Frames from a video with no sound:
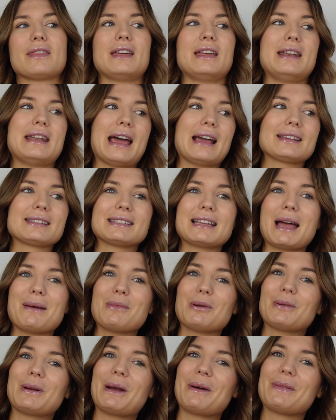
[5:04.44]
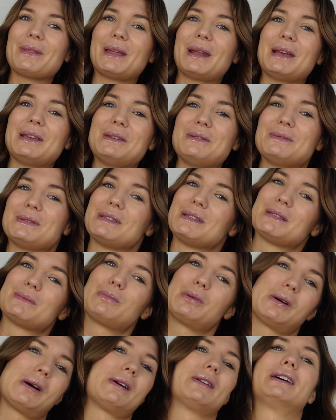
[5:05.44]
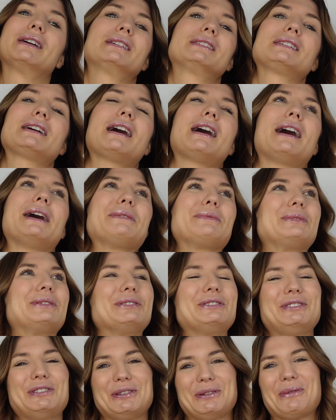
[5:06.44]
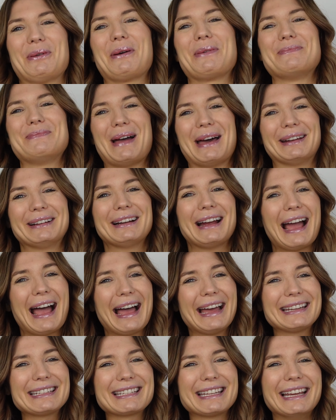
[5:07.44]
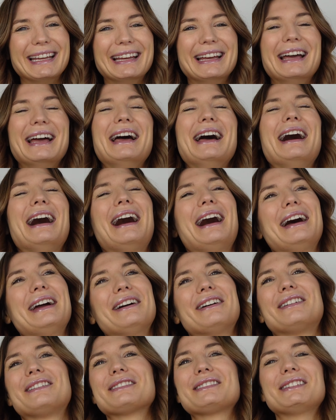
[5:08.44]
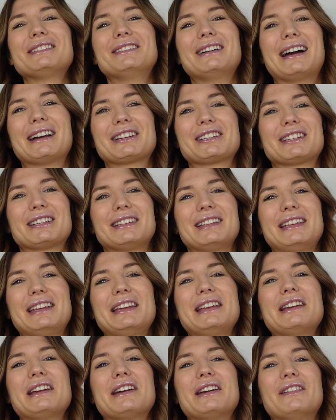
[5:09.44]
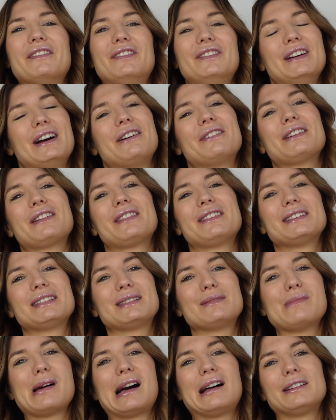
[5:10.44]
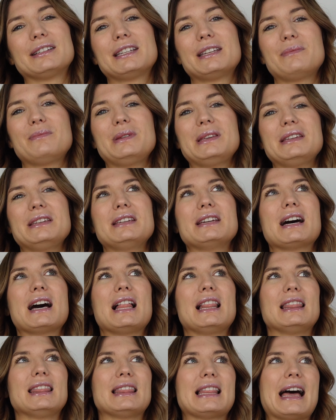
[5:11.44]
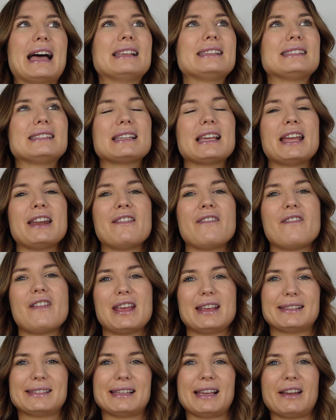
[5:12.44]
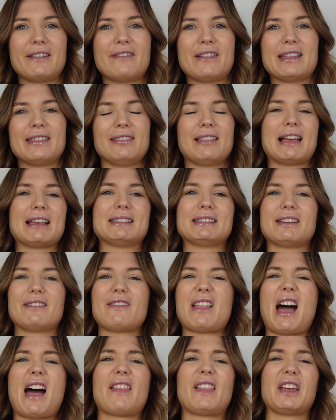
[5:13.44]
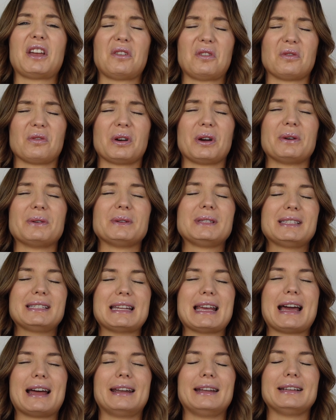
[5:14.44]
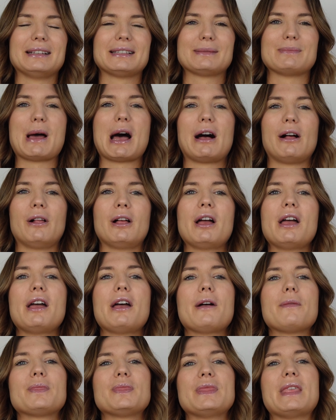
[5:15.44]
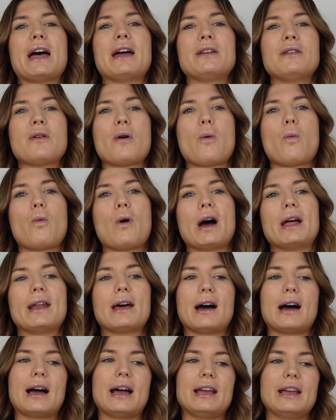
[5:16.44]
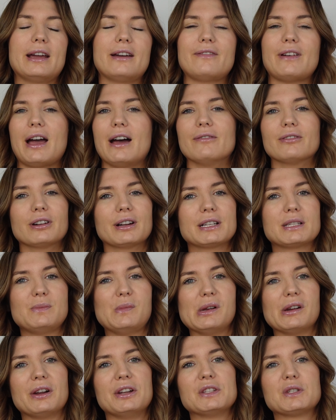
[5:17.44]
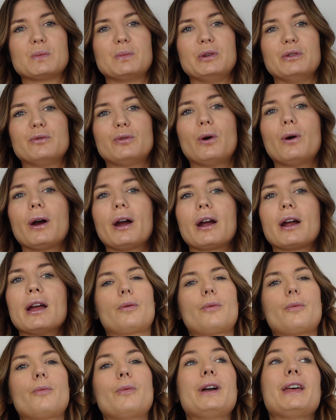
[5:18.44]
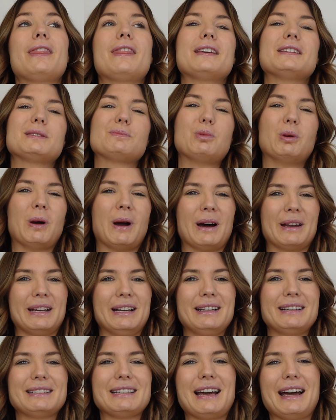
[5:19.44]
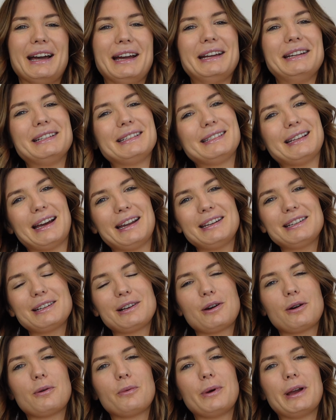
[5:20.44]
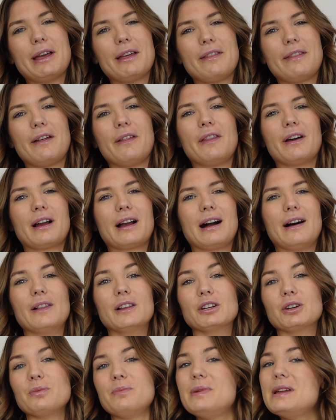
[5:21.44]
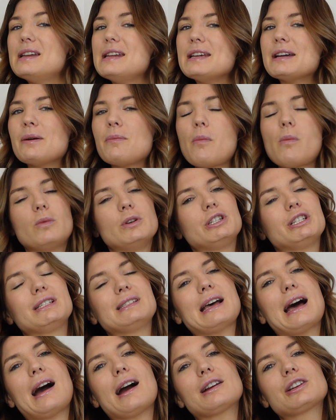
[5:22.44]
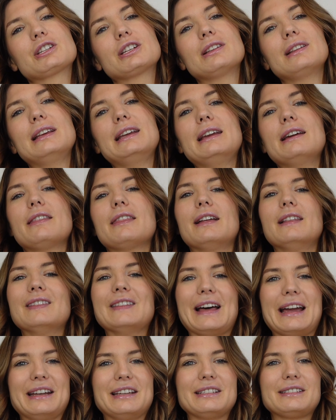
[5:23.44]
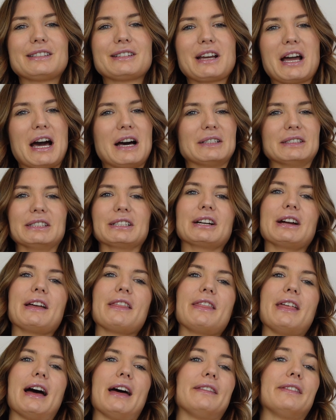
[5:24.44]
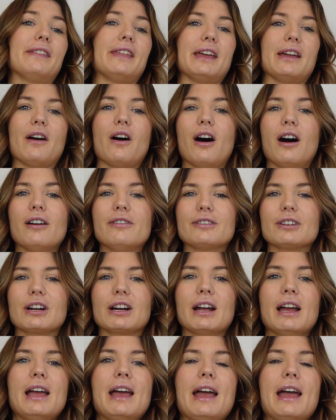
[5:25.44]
the next time around that I use this product I will do better at. I also actually found the smell to be less invasive and less of that like gross tanning smell than what I have ever experienced before. With this product, I decided to go with the color medium, which is actually the lightest color that they offer.